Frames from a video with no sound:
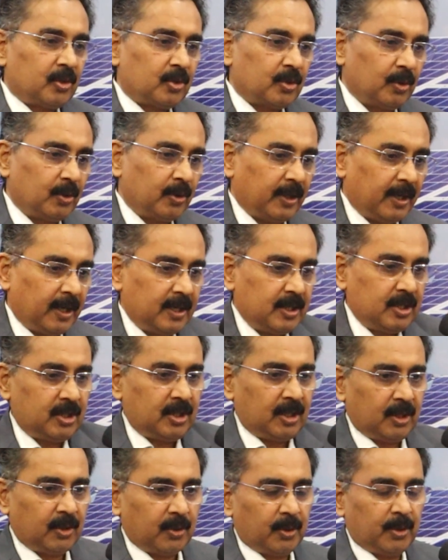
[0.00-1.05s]
So
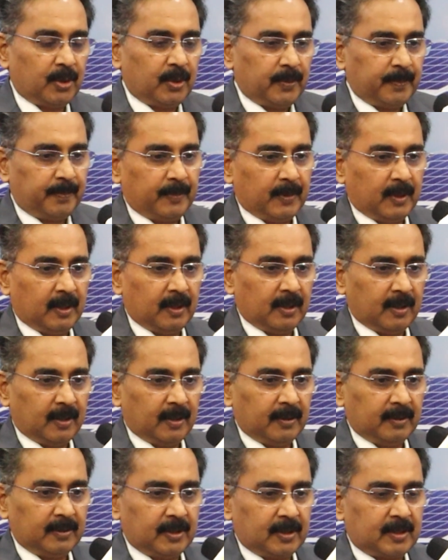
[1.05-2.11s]
Engie,
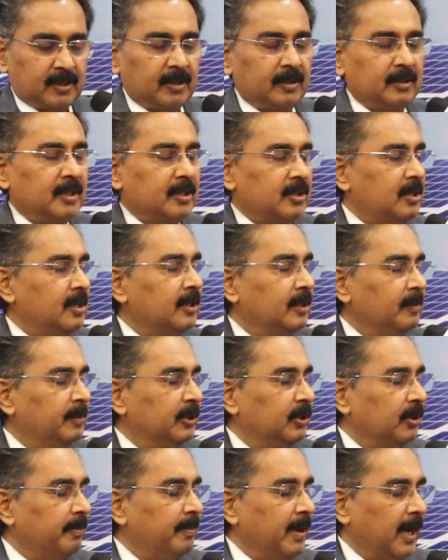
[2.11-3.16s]
just a little
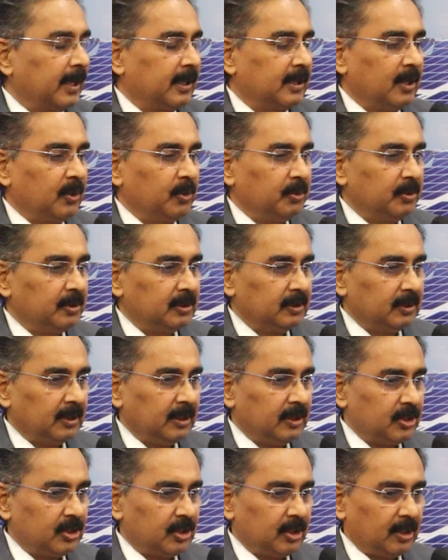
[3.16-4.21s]
bit of background.
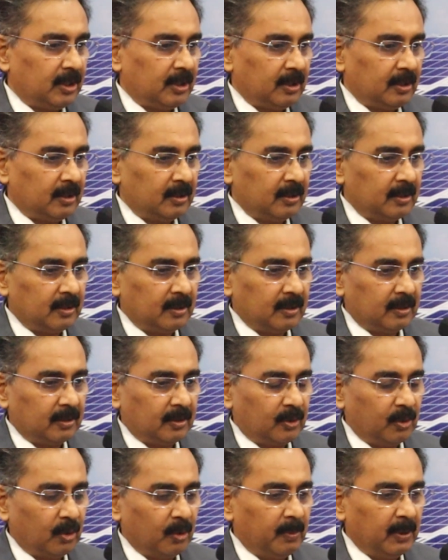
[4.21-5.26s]
Engie,
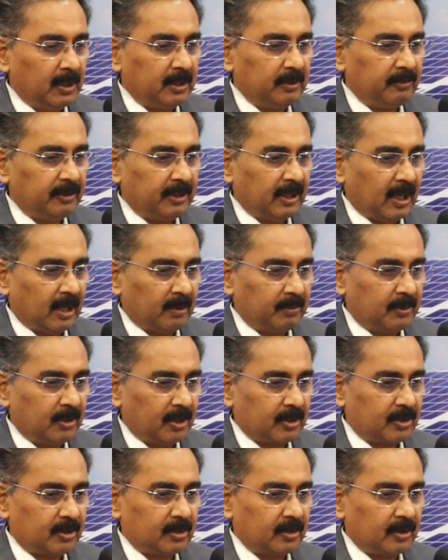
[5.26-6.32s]
globally we have
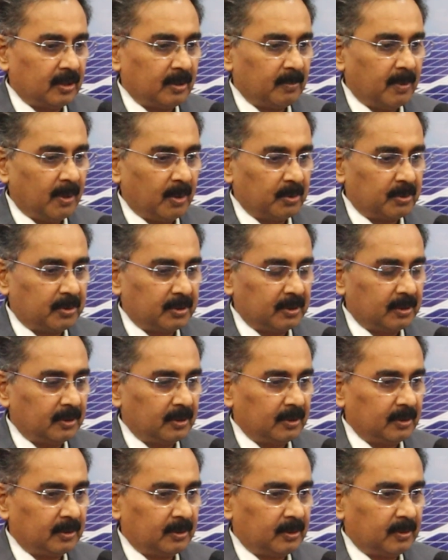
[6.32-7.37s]
got about
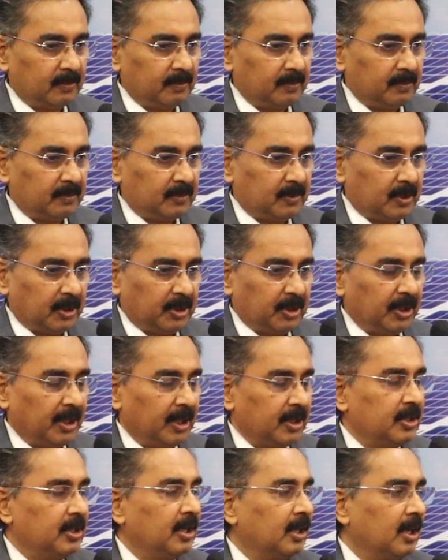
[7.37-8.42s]

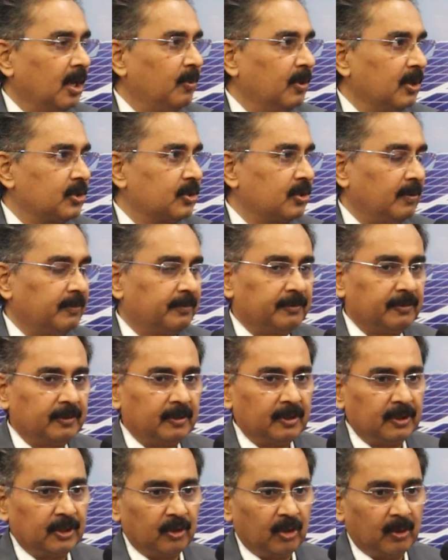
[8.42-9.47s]
38 gigawatts of
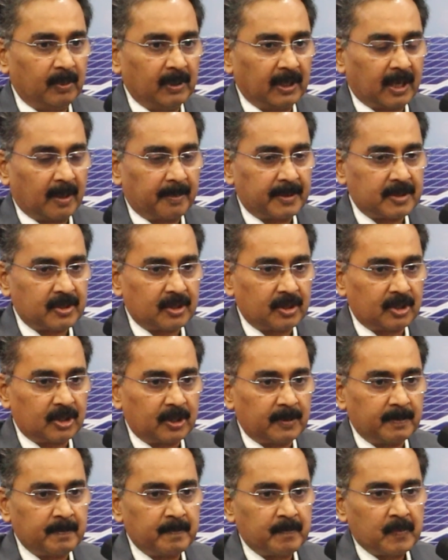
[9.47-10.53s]
renewable
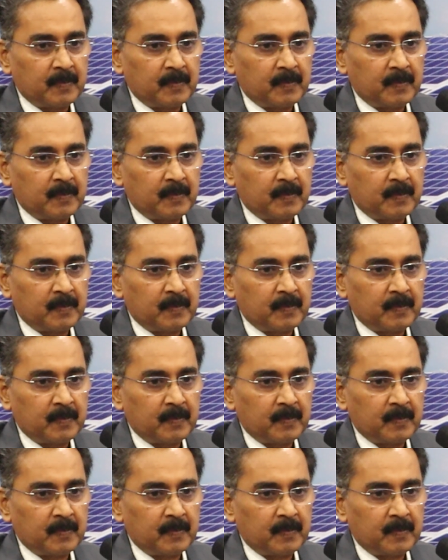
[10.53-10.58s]
capacity.